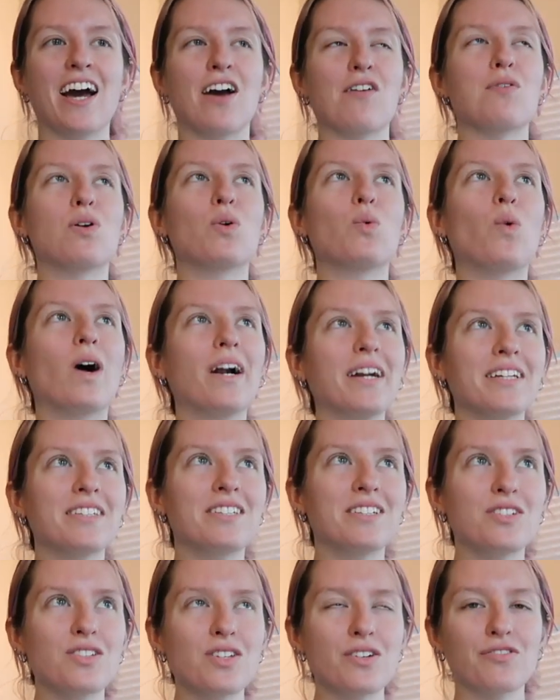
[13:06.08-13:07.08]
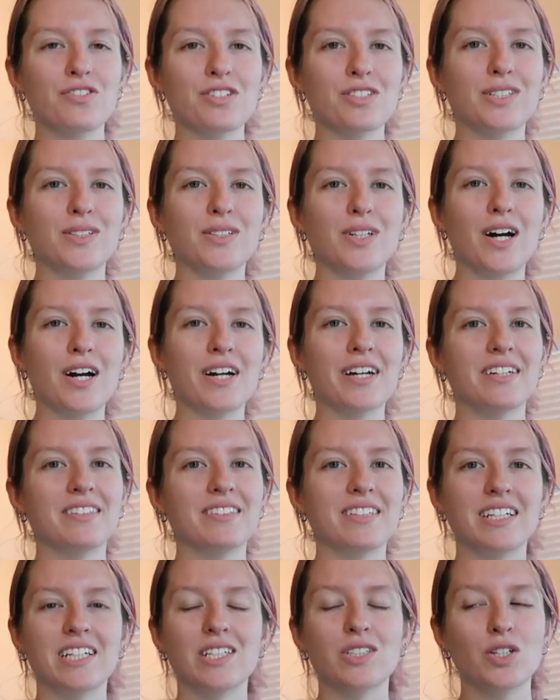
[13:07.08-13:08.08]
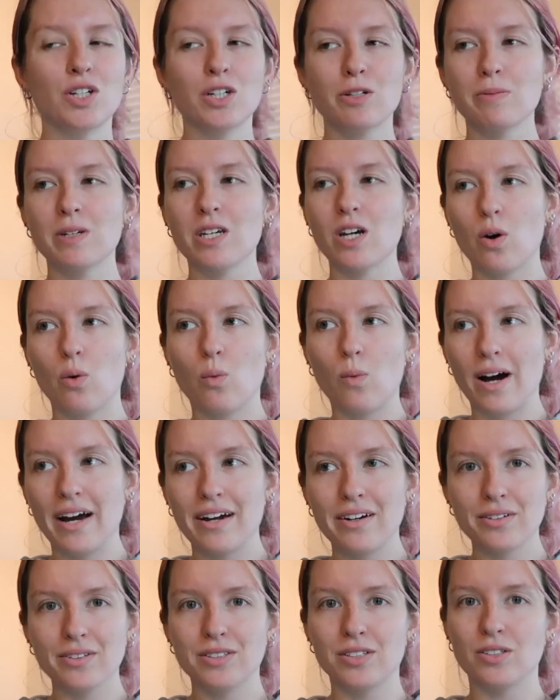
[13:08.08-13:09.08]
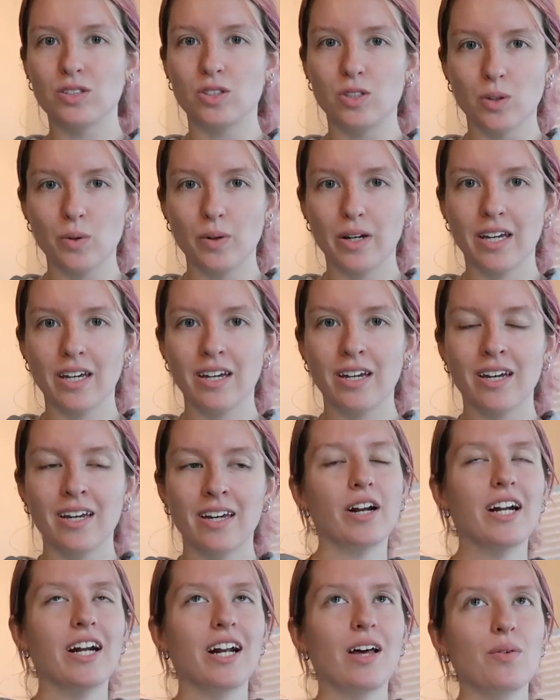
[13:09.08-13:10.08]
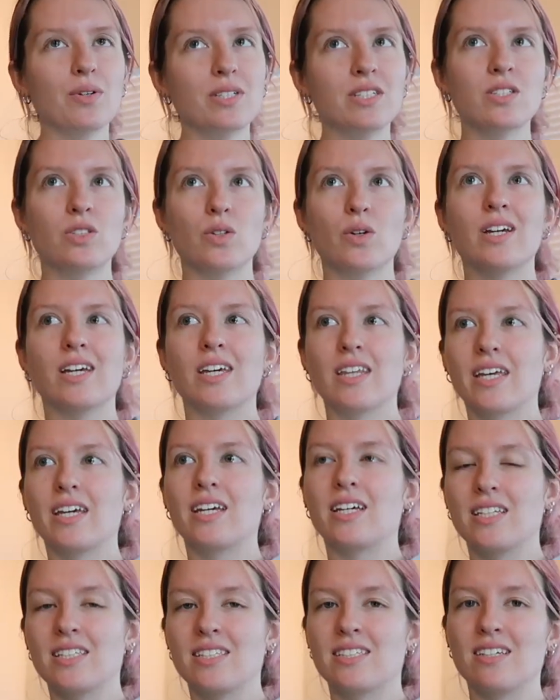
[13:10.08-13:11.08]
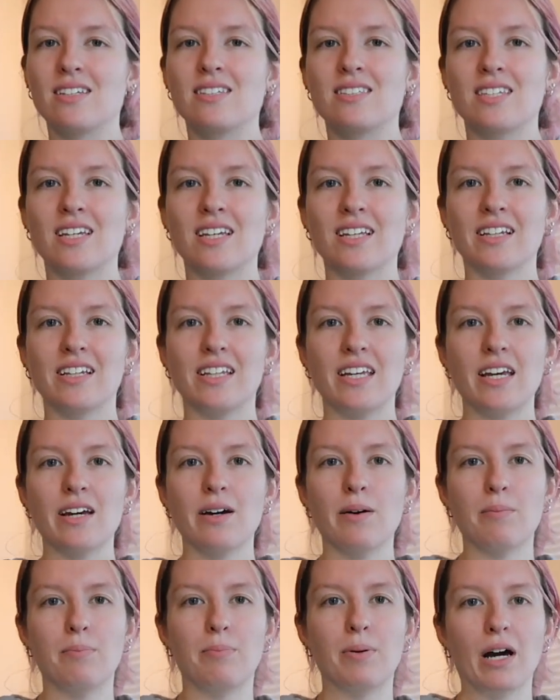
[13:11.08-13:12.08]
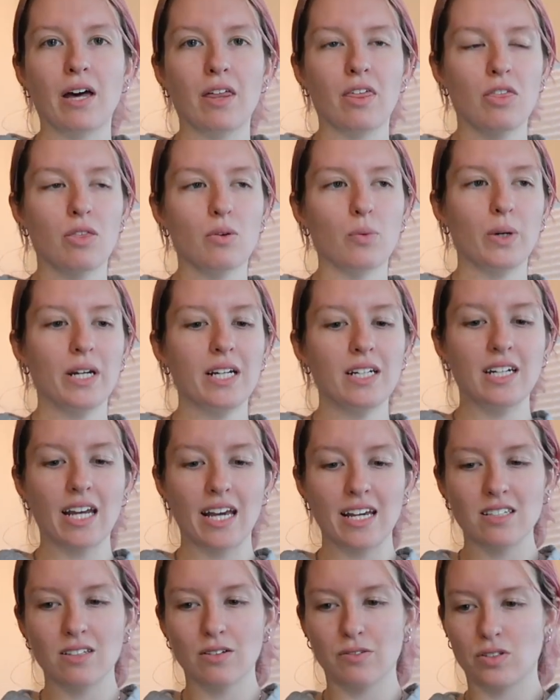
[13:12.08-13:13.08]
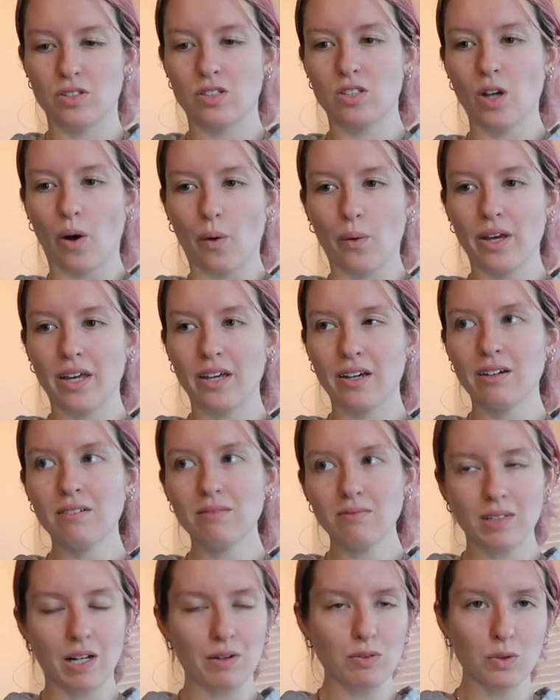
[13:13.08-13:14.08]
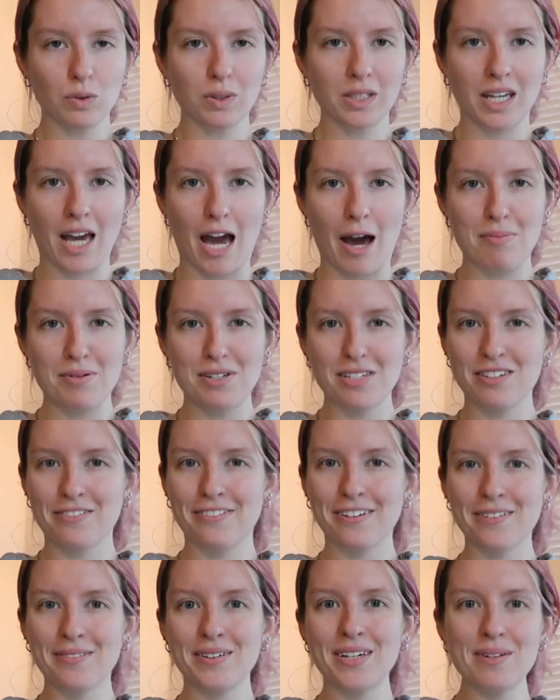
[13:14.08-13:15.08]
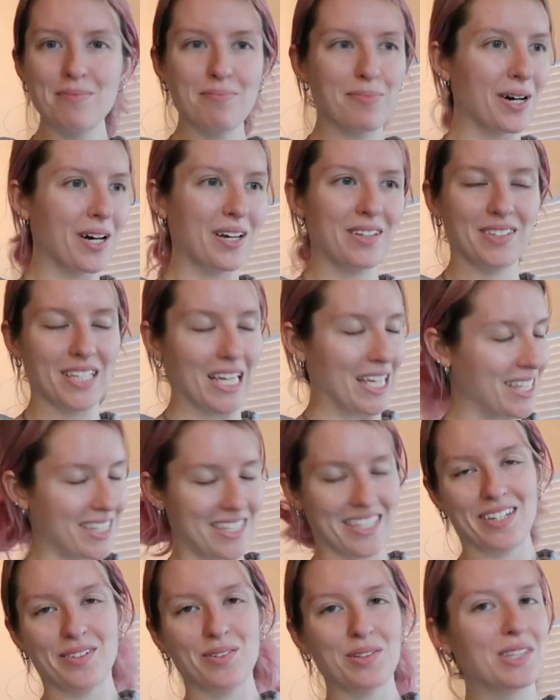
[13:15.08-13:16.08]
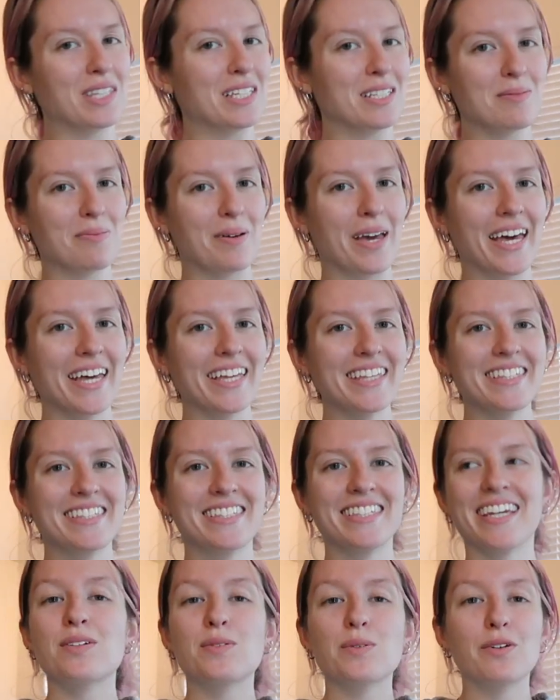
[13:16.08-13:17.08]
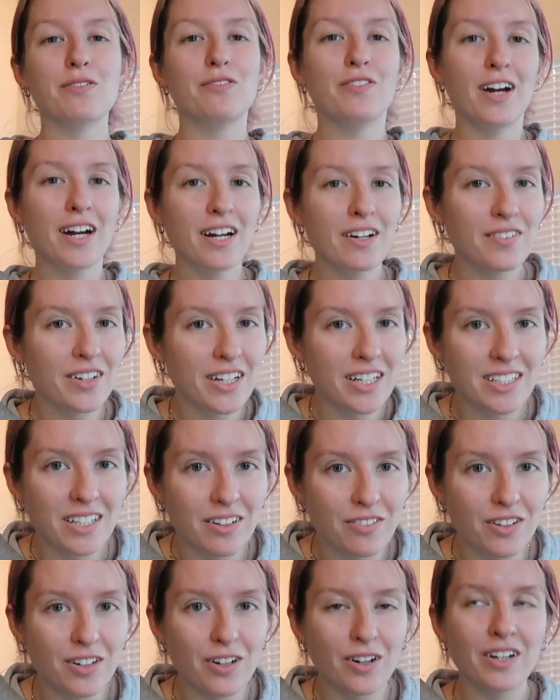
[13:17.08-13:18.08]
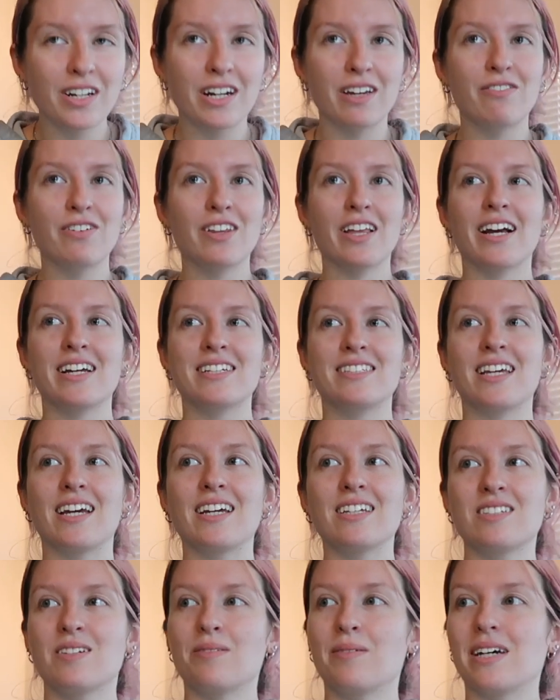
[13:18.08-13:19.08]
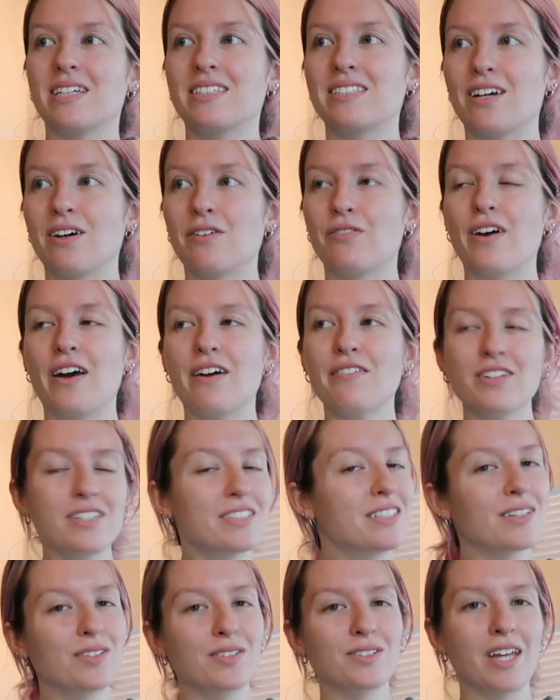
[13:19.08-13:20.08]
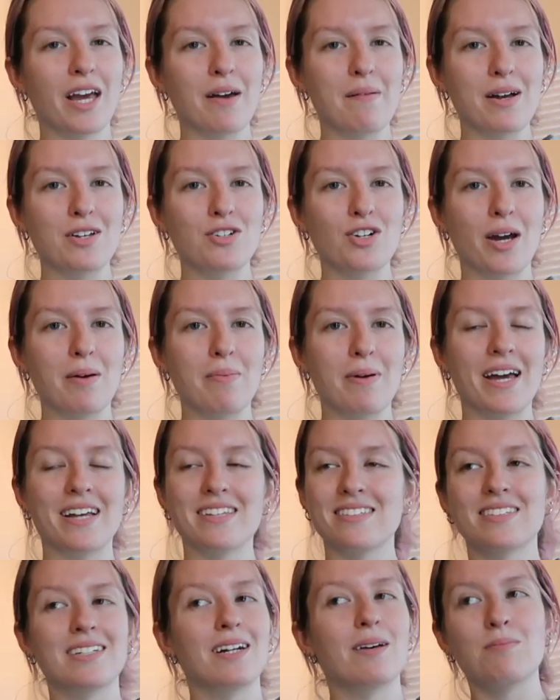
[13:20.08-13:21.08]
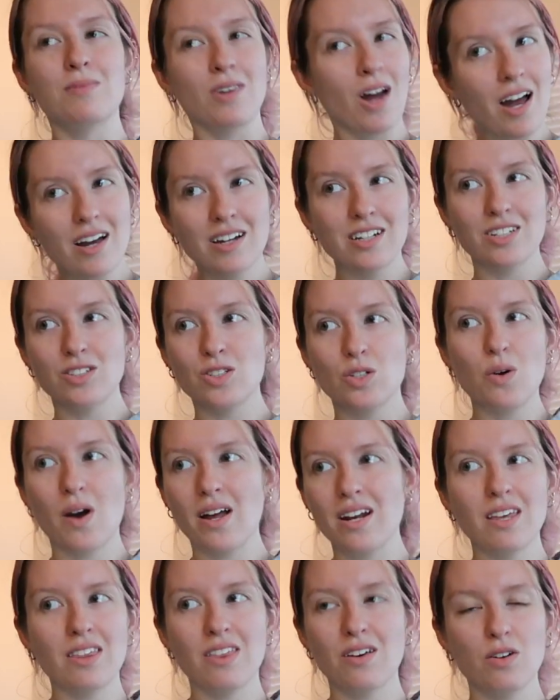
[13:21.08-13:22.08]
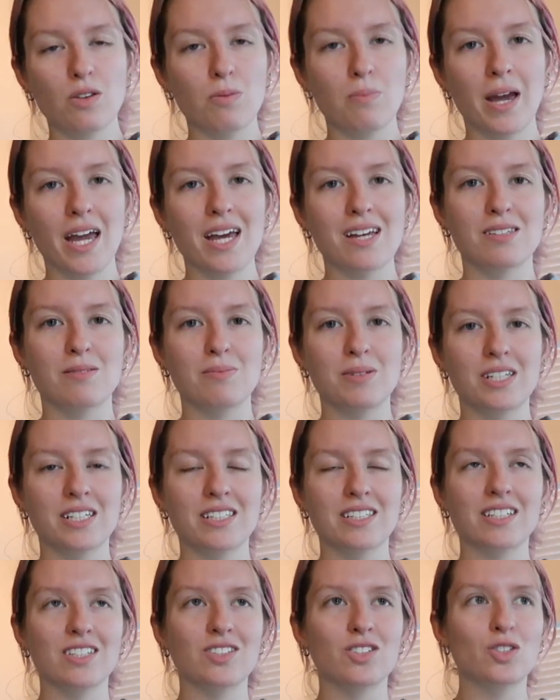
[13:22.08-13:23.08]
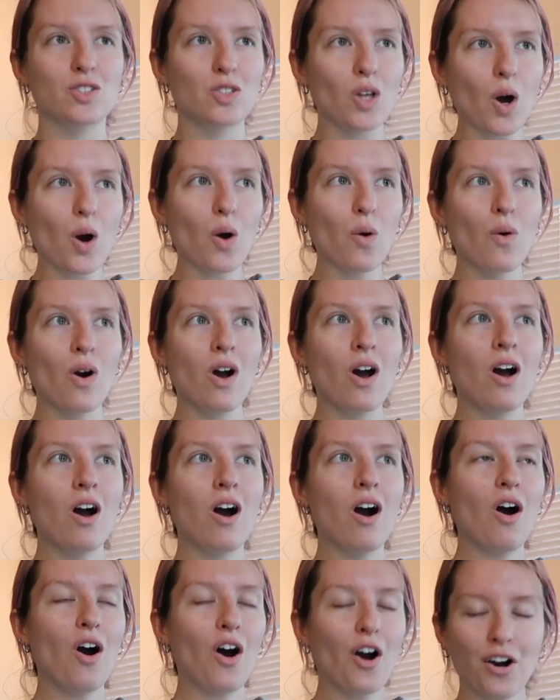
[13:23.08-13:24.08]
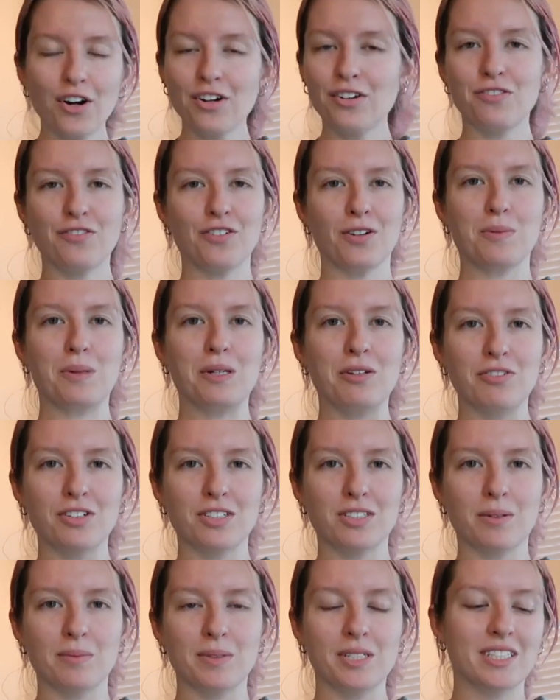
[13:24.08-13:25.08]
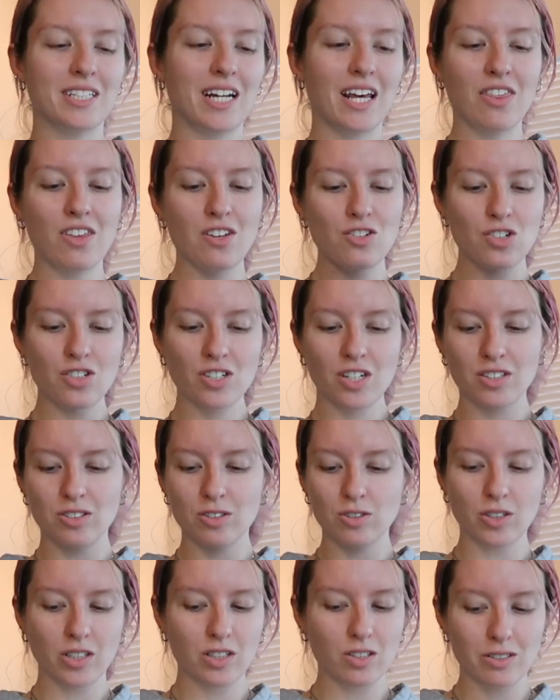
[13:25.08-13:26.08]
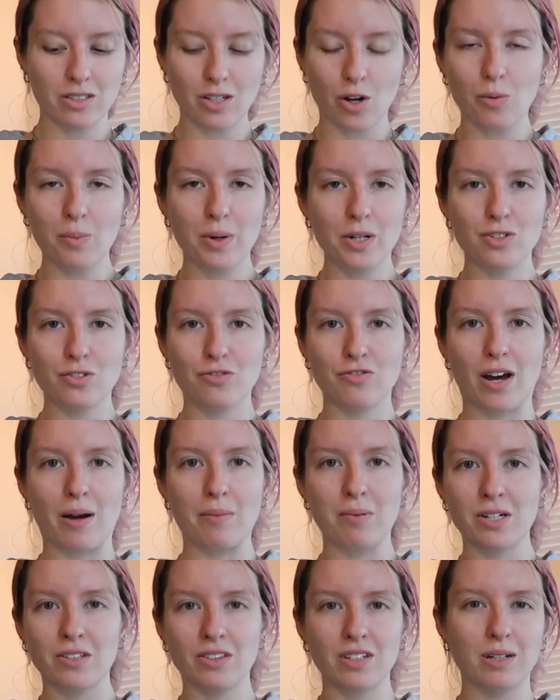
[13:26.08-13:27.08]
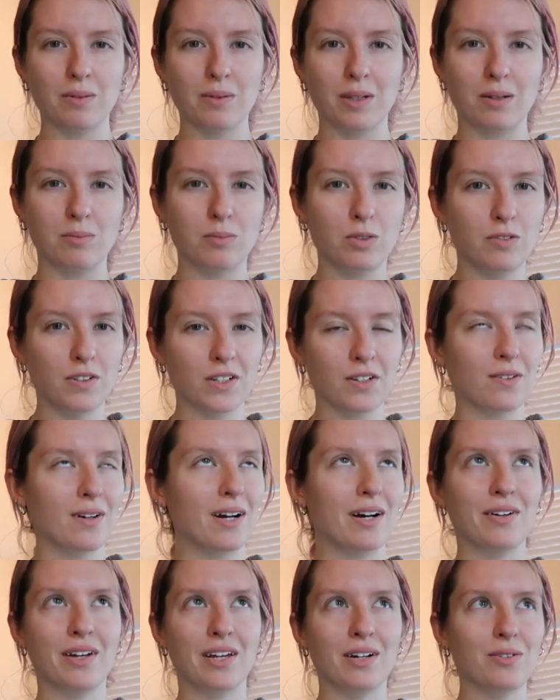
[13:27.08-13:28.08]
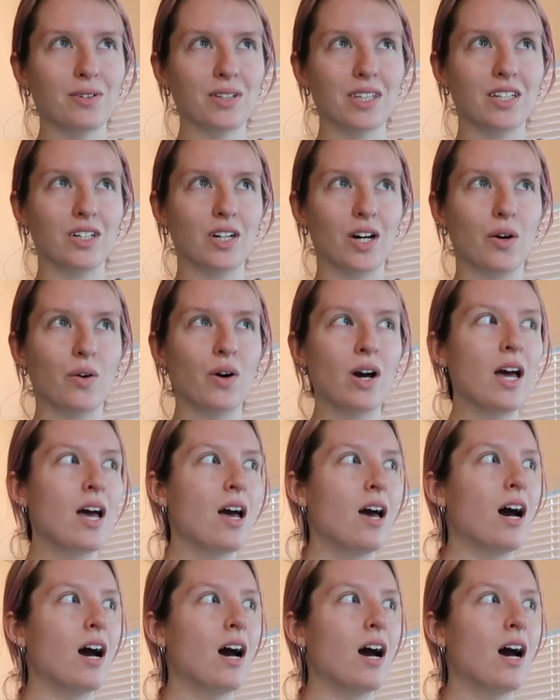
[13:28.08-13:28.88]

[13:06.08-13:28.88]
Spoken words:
I've been wanting to do them for so long, and then it took me a while to do it. Granted, I wasn't doing it like consistently, but 3 days of sewing never really happens for me, but it did with these pants. These were very, very difficult, and I feel like I say it to myself every single time I try pants that I'm not gonna do anything with pants because it is so hard for me for some reason. I think just because there's like so much fabric that I'm like moving around. I don't really know.